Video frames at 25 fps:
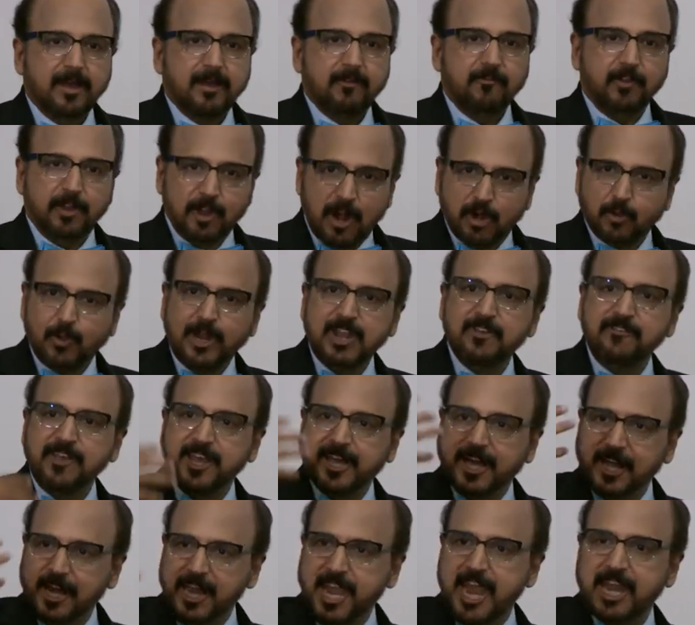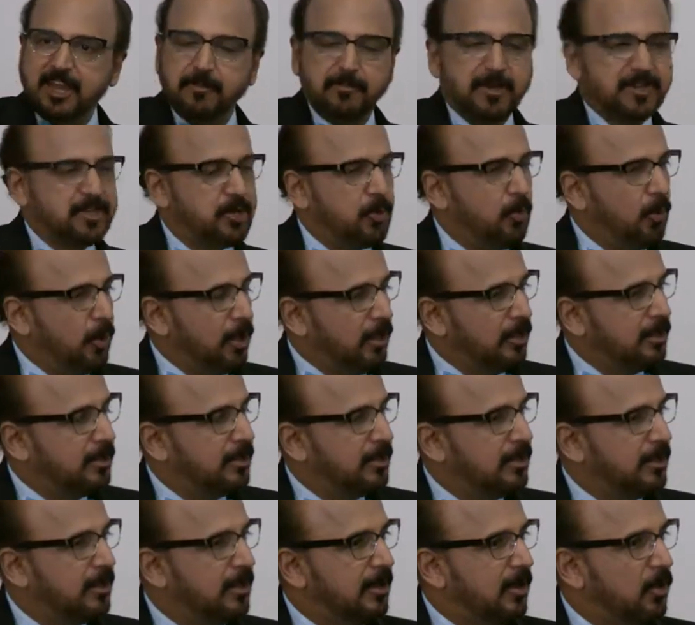we not only we create a better
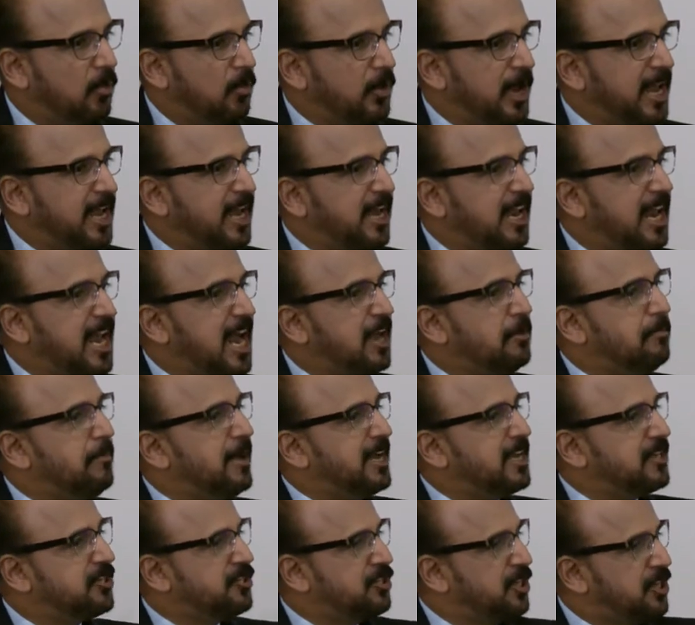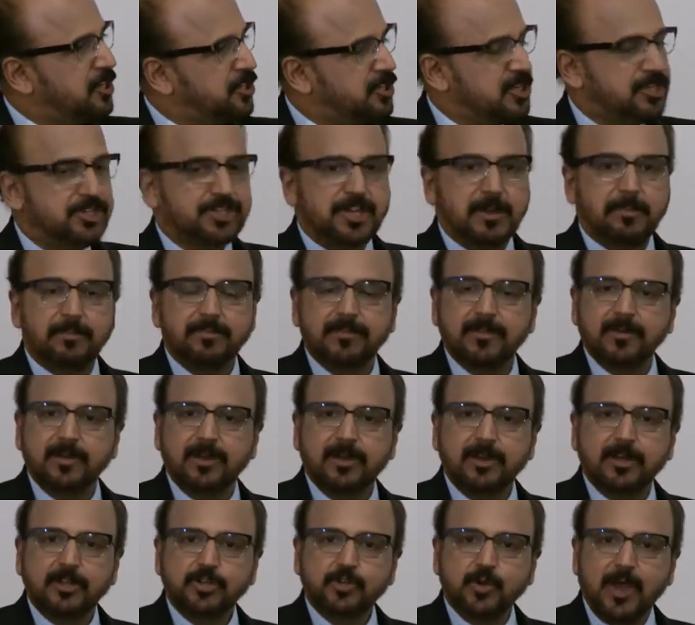world, we create better
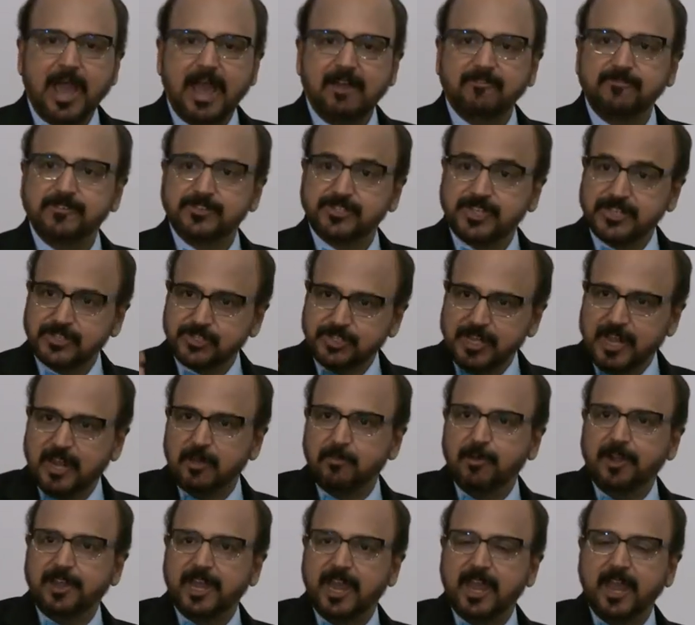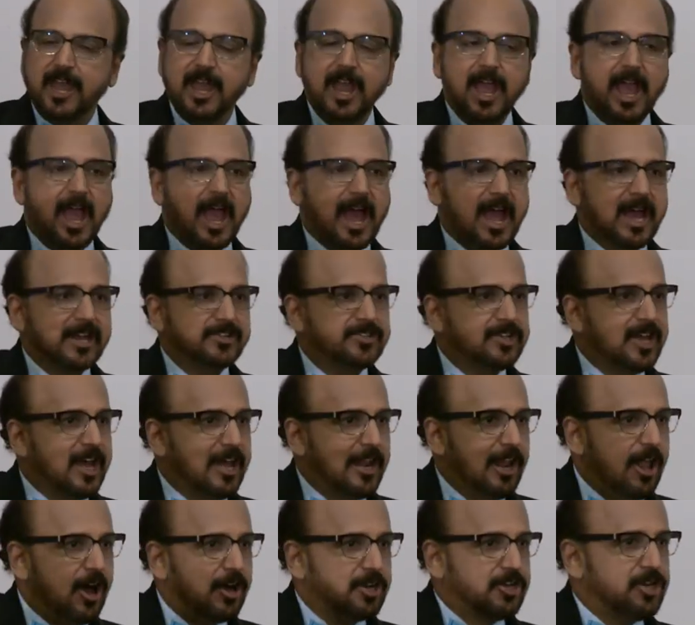citizenship to have sustainability as
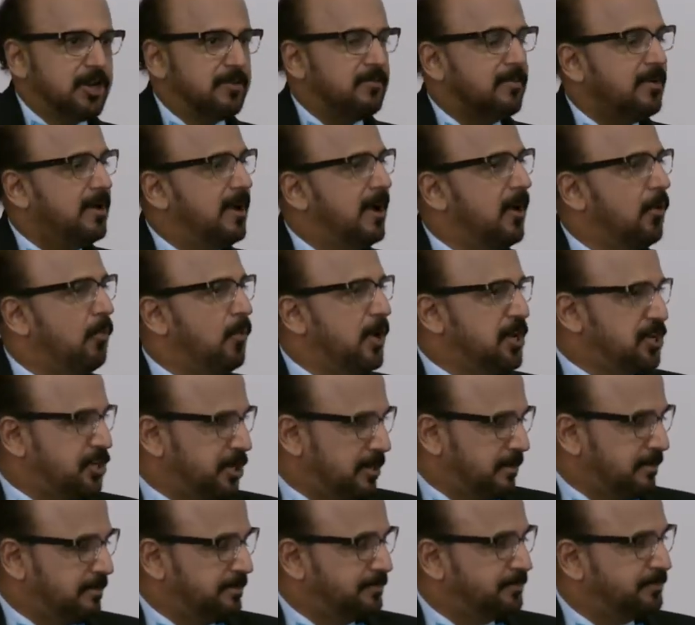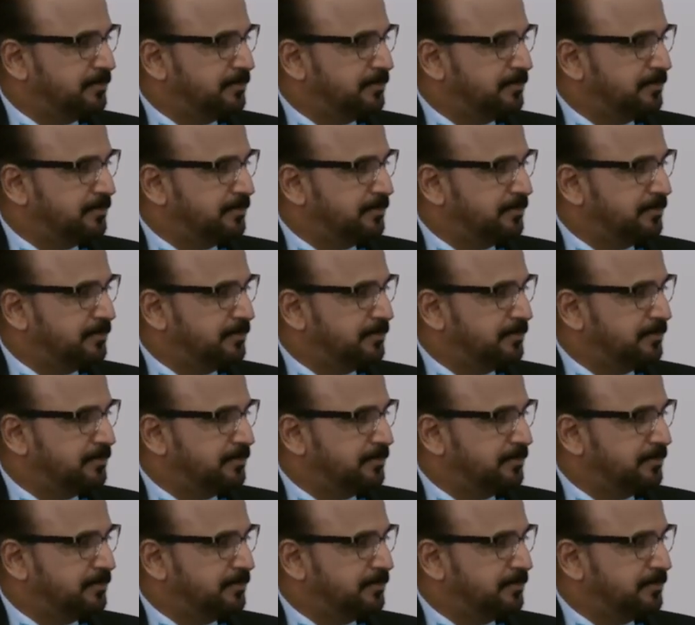a long-term vision?